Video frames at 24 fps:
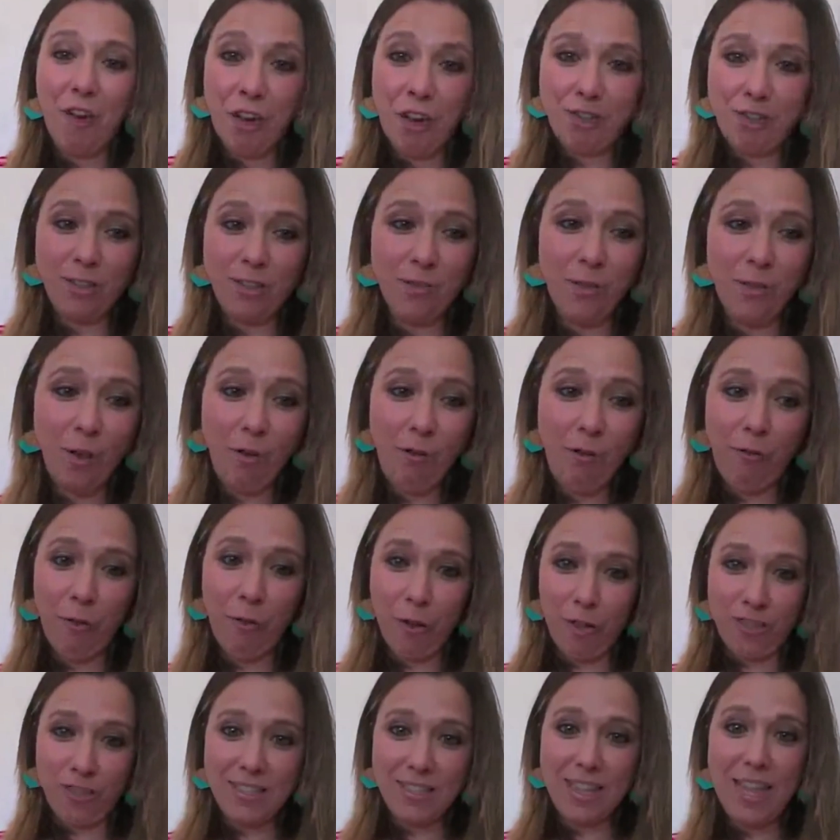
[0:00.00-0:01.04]
first of all,
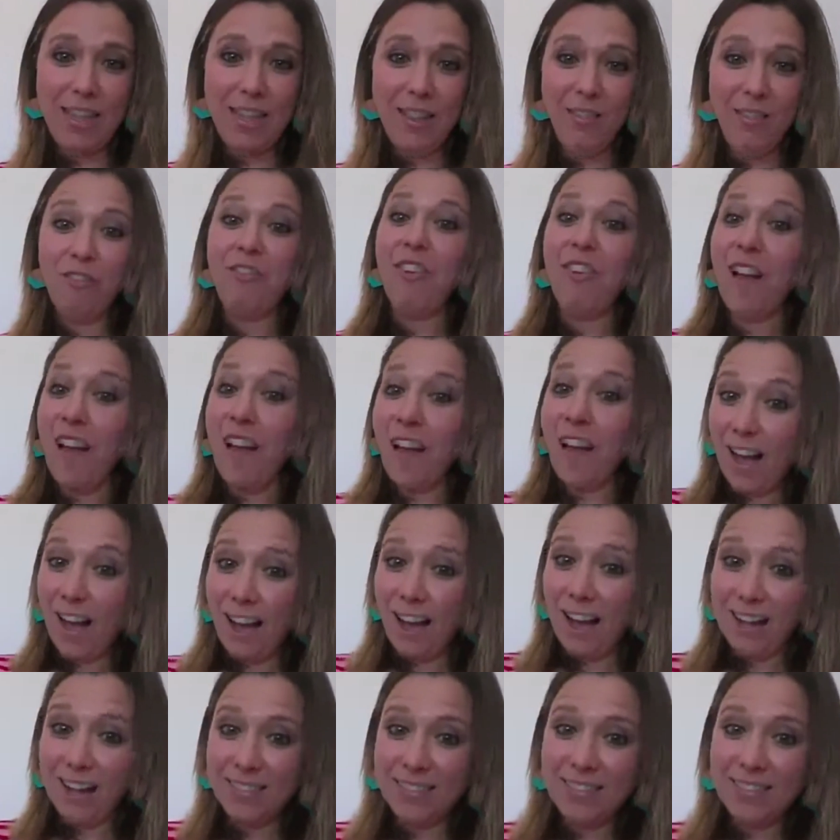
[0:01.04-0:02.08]
for yourself
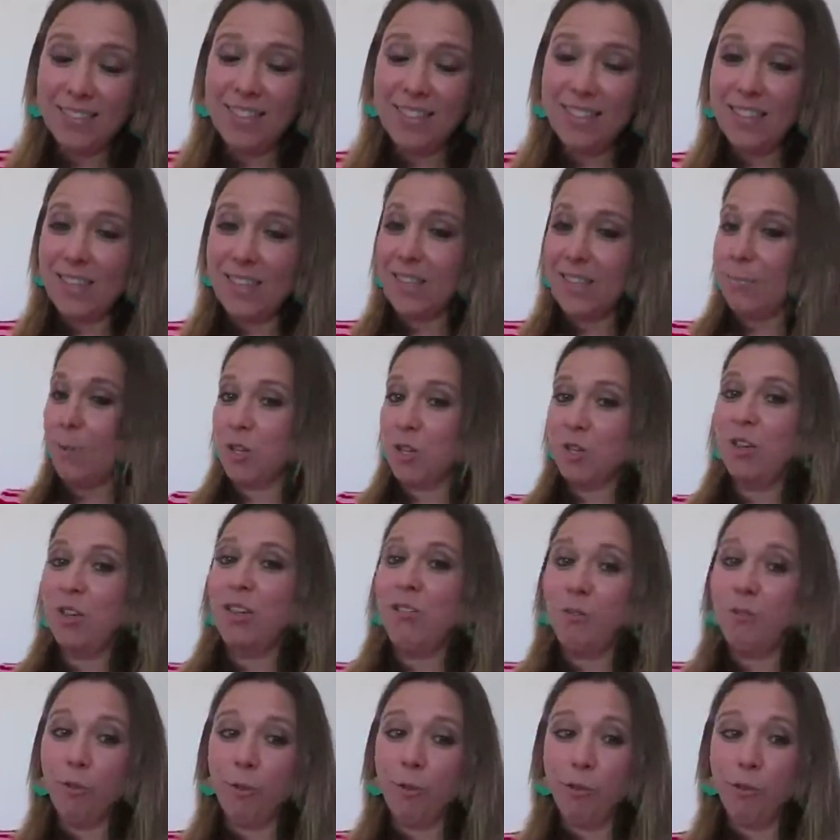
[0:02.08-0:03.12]
and
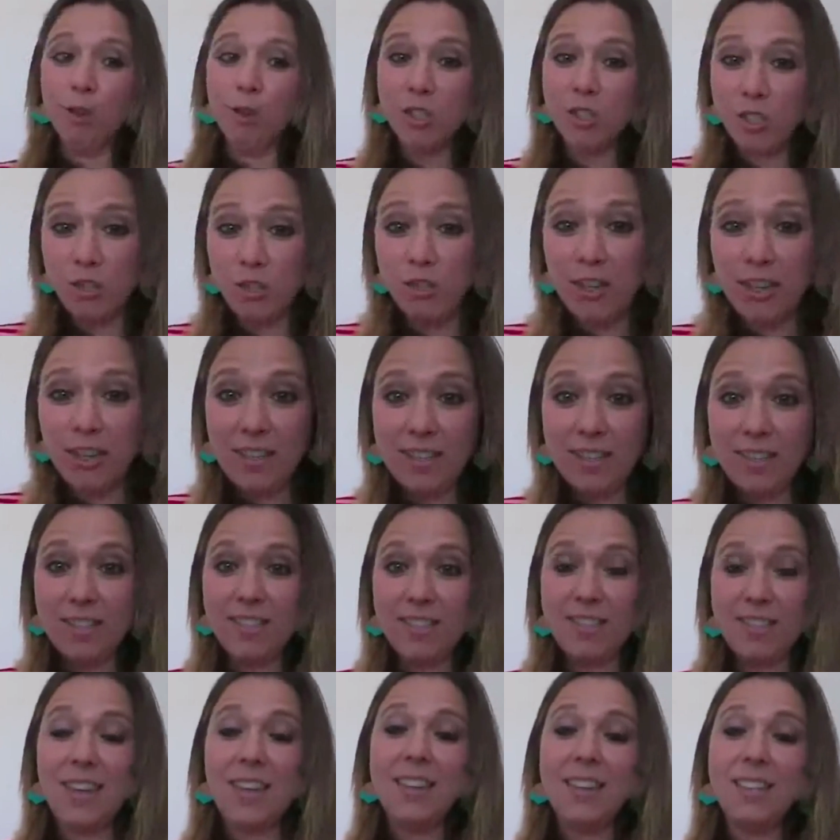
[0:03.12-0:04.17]
especially for your
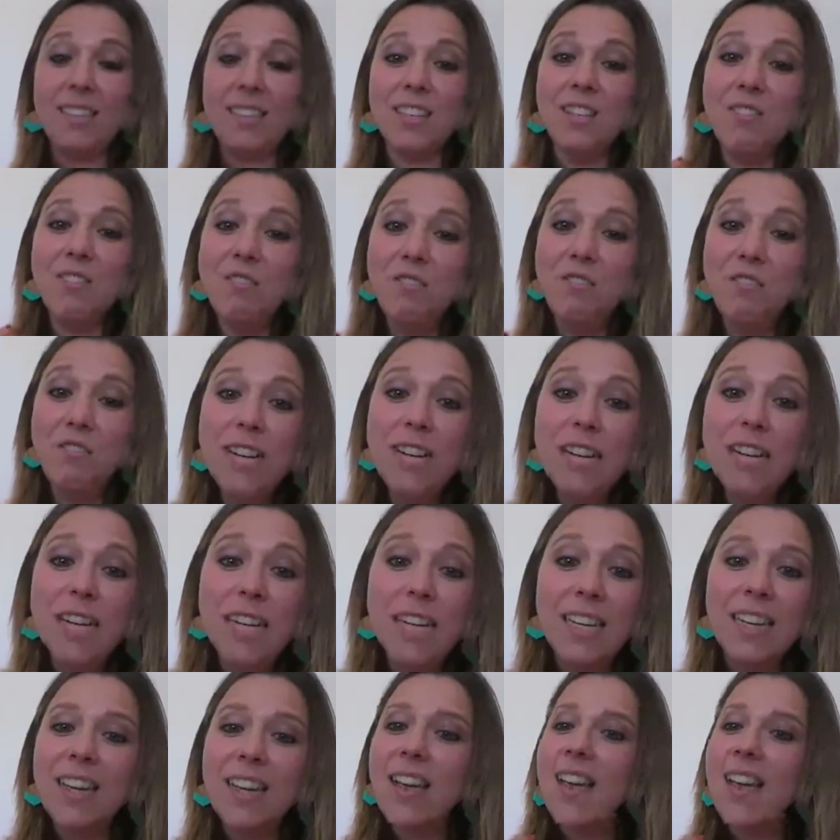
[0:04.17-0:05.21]
students that
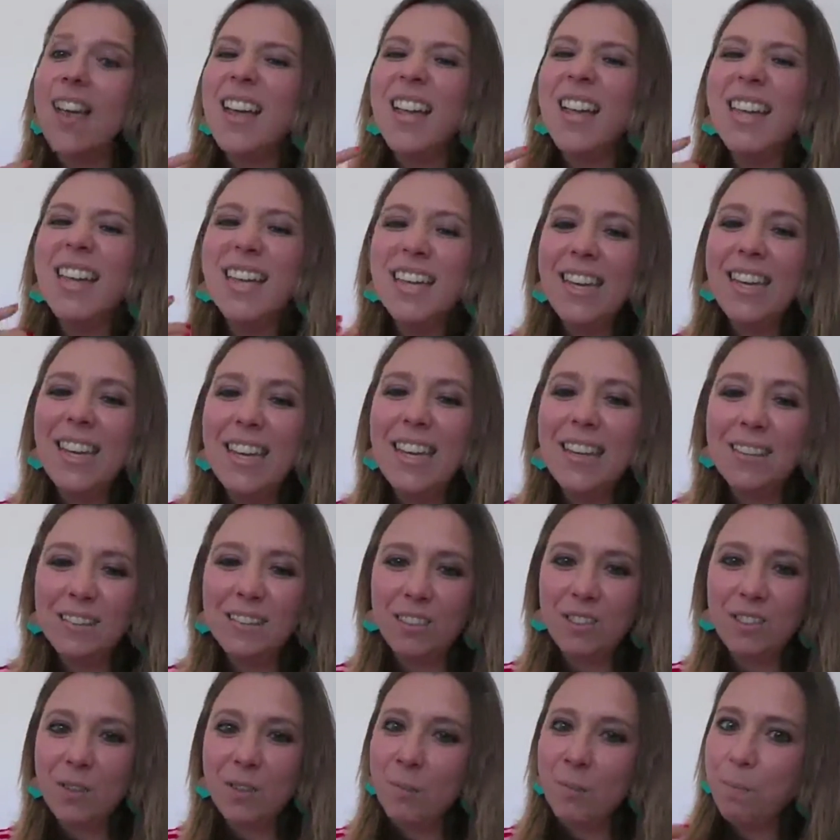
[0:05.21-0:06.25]
really
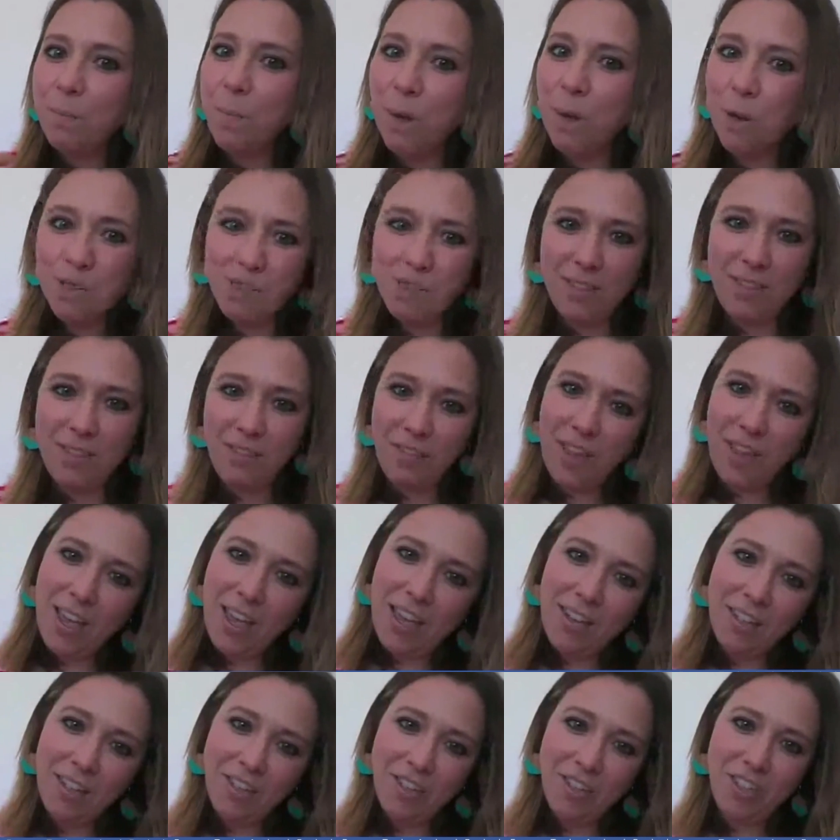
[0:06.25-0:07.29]
need positive
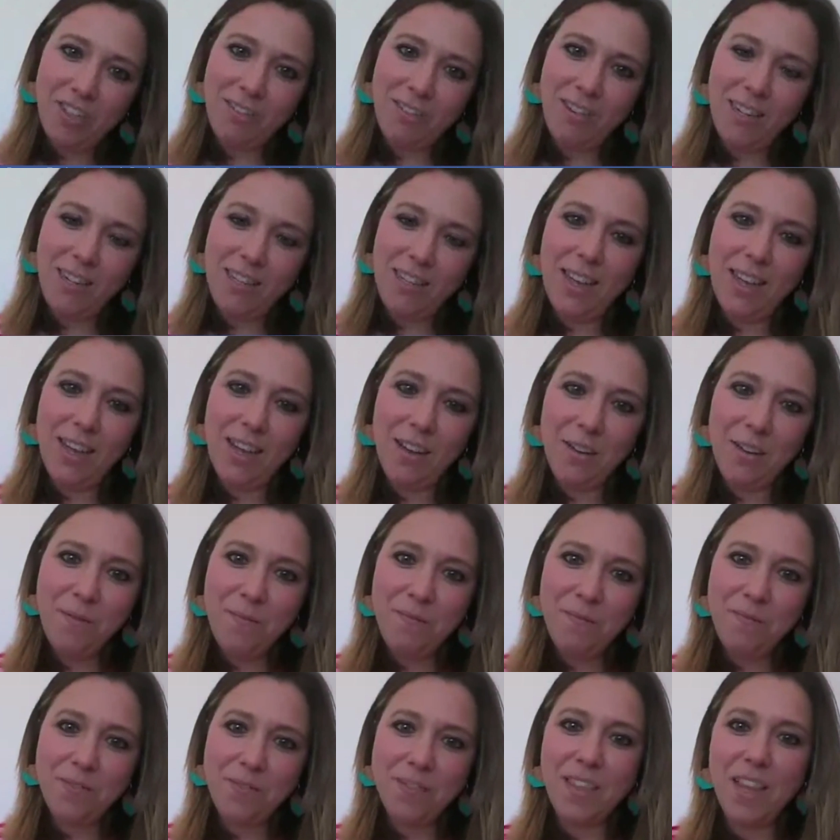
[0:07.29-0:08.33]
energy right
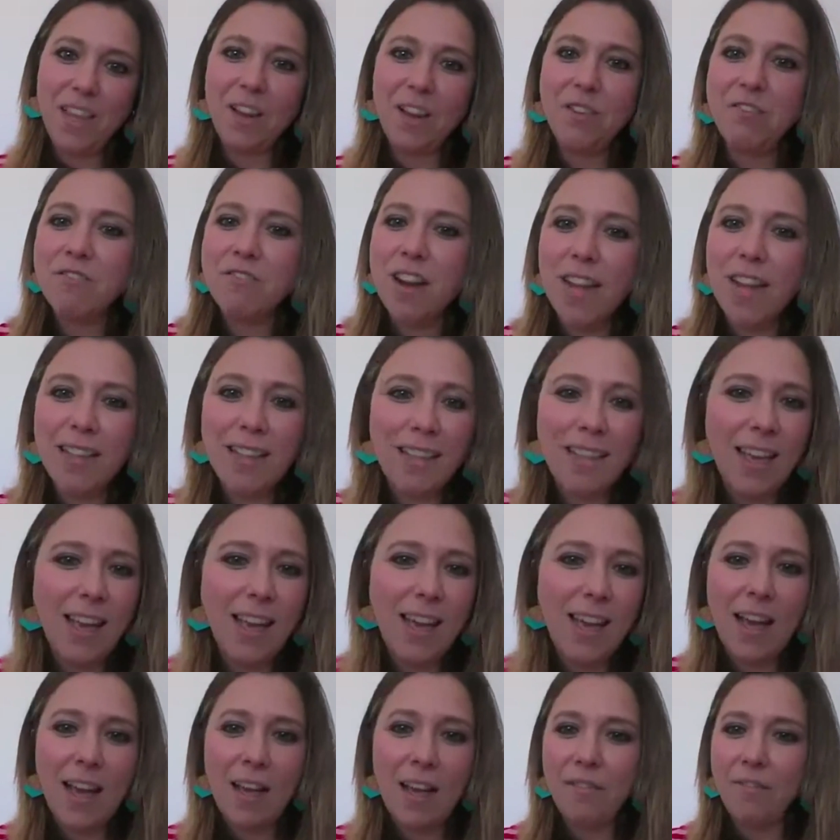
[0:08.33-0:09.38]
now. They already
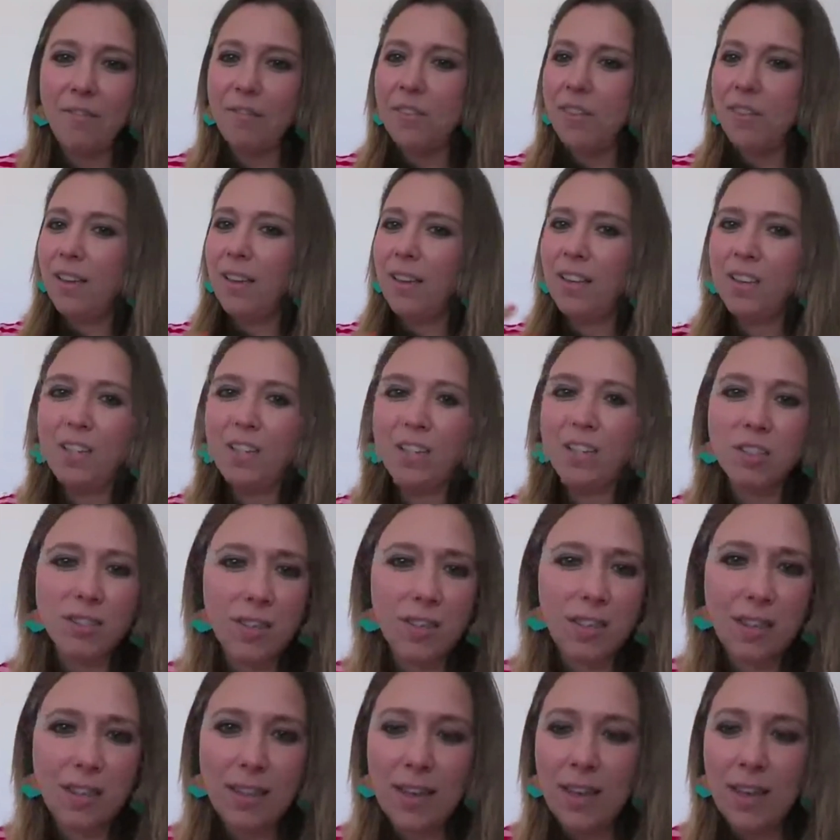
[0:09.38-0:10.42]
have issues
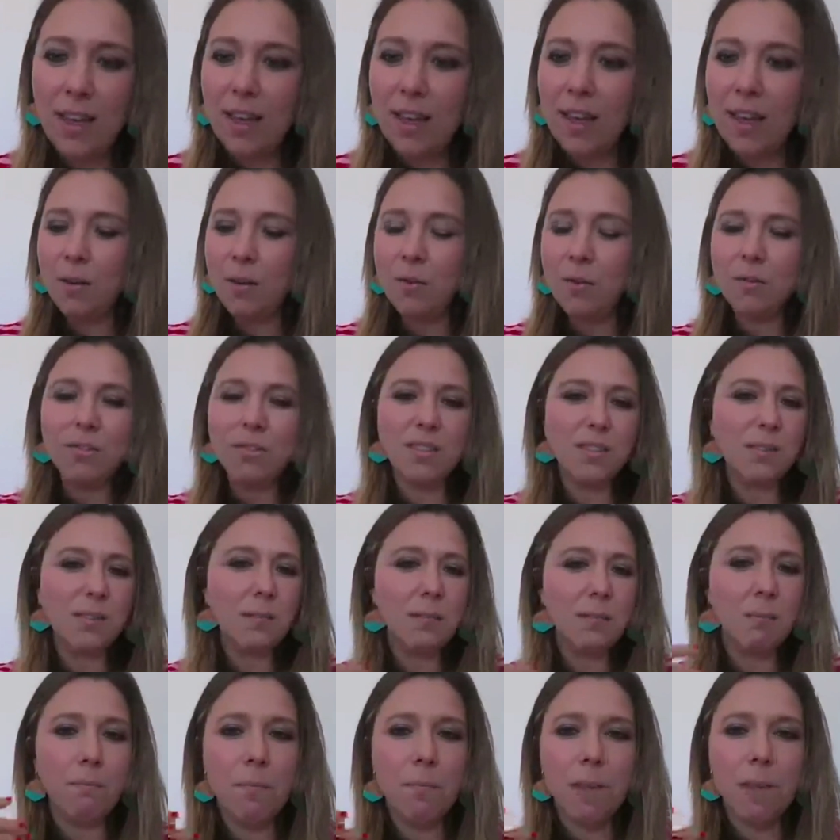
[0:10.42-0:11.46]
in their
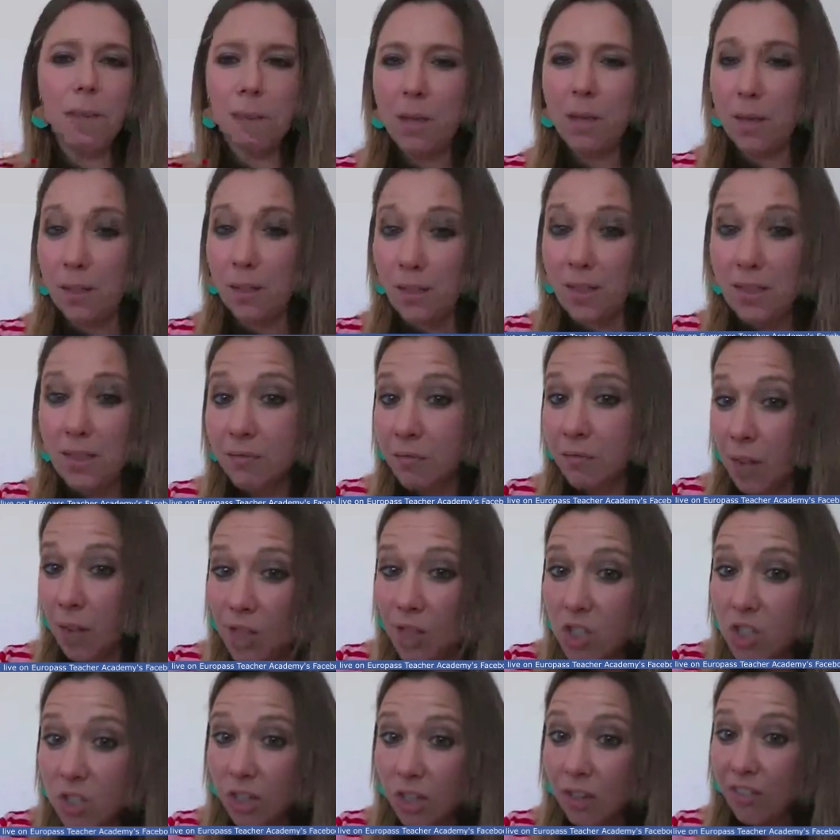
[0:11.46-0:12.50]
houses, maybe
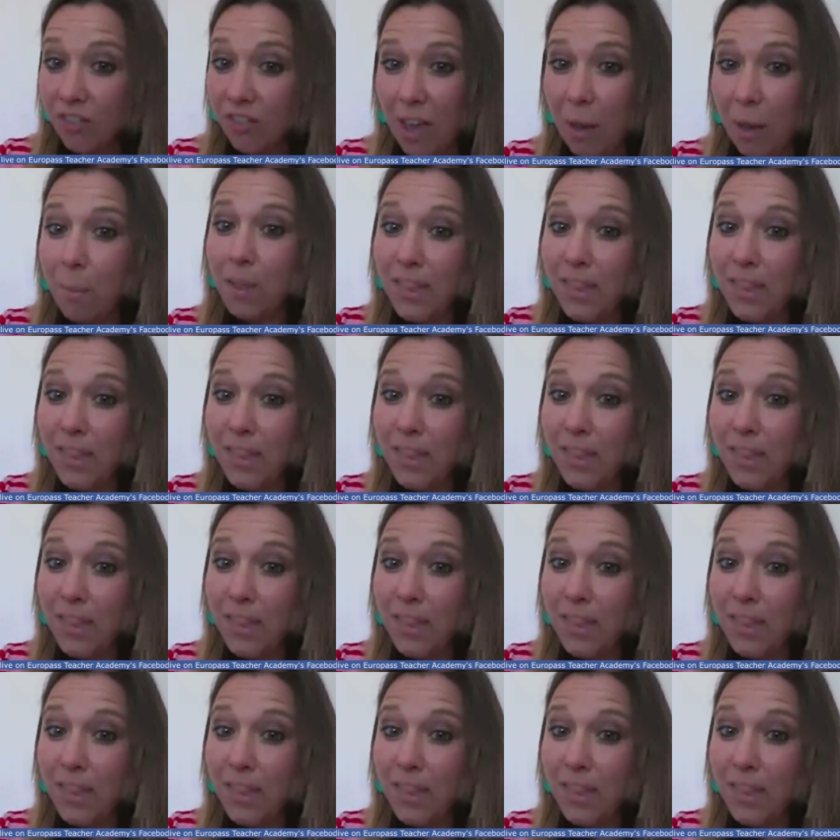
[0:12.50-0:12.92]
dysfunctional